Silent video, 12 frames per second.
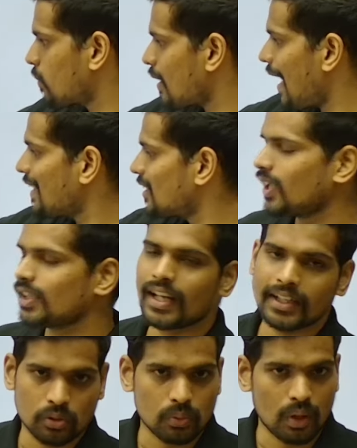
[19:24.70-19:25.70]
bright
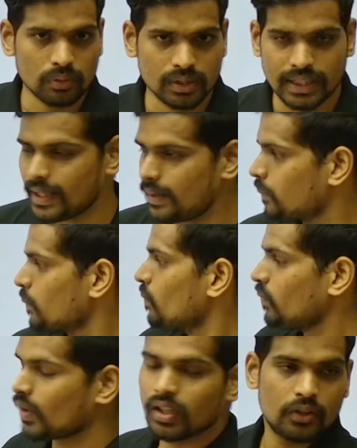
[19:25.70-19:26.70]
sunlight throughout the day.
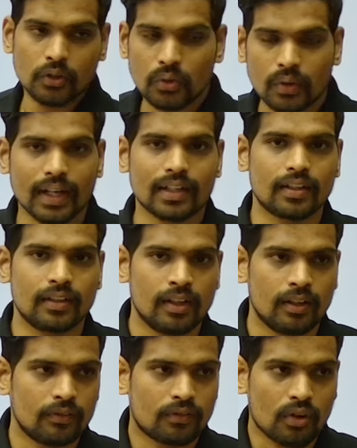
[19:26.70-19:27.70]
Do you get
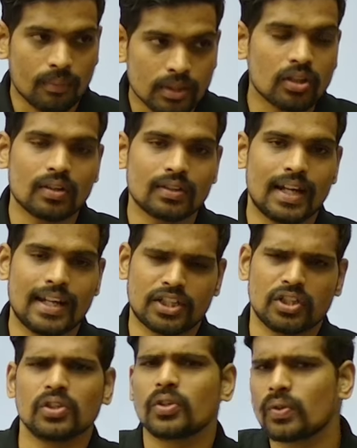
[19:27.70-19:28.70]
from the north
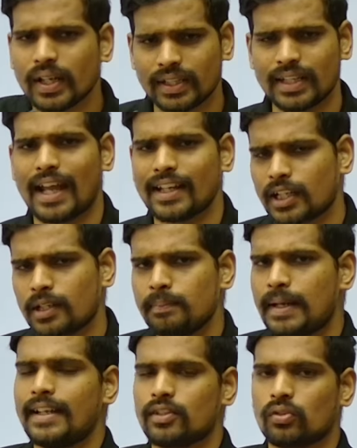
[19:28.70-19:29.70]
direction, do you get direct
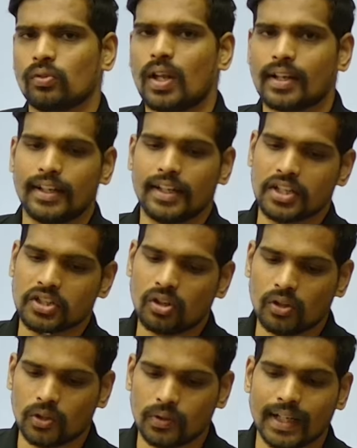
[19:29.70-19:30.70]
bright solar radiation
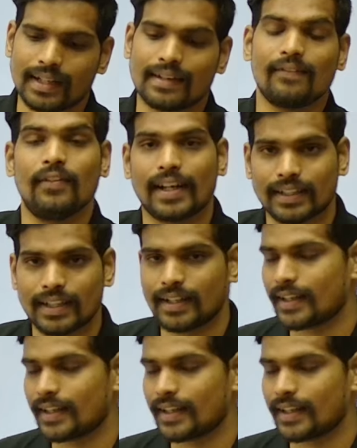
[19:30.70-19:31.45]
or do you get reflected